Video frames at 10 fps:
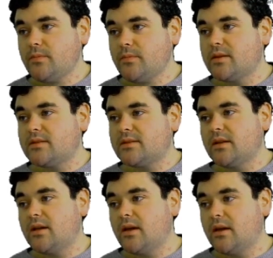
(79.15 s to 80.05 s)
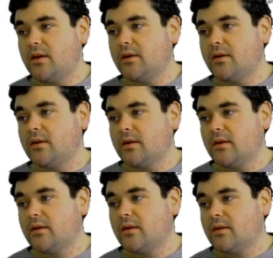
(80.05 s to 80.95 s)
You see here
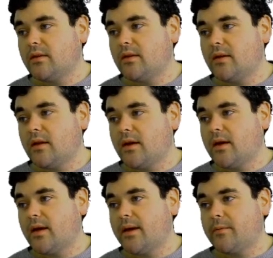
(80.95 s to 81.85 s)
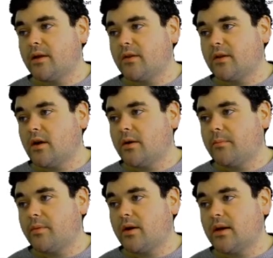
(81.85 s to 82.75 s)
the
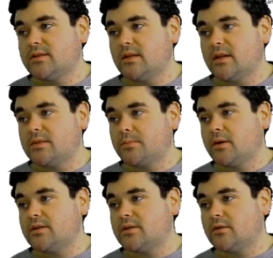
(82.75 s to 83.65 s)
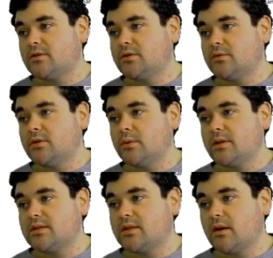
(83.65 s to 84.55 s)
current price is $0.02
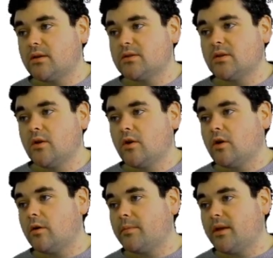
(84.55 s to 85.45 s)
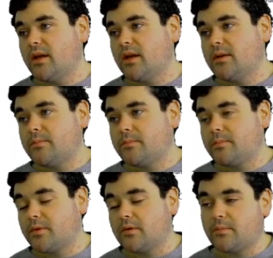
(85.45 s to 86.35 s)
US, up
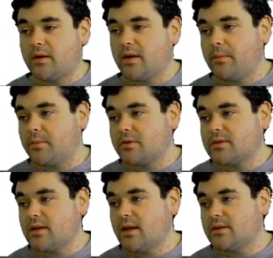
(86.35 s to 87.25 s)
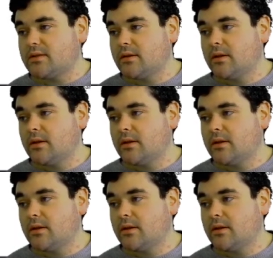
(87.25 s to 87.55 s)
about 8%.